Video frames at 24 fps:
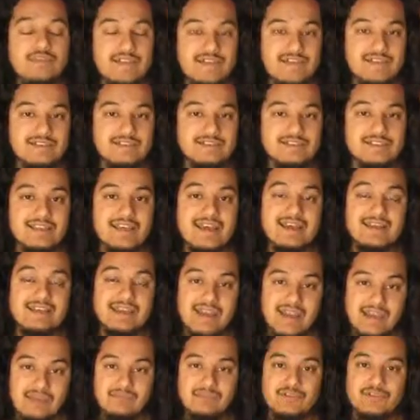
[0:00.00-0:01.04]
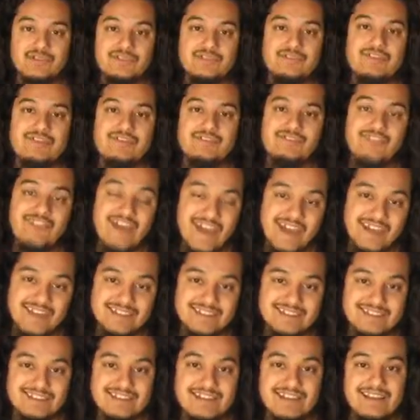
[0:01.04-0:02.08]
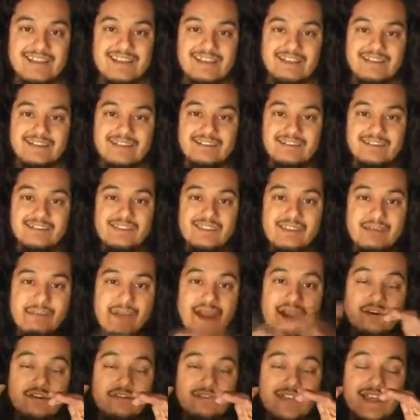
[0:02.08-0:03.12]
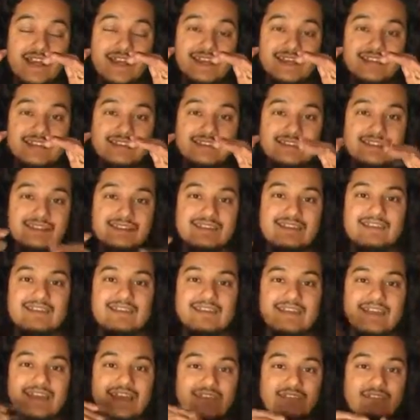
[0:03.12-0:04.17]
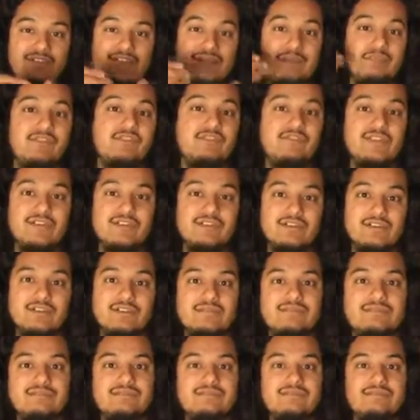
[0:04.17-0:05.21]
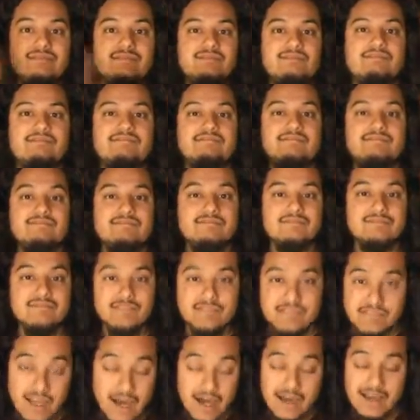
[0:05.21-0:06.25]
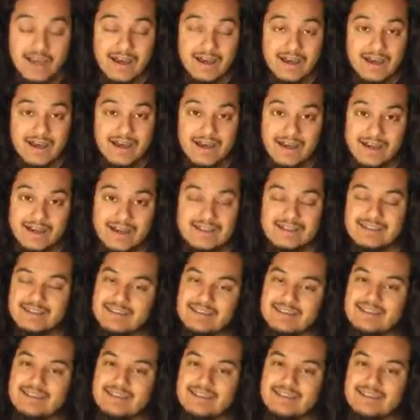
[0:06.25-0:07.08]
things that aperture affects: the amount of light and your depth of field. Ta-da!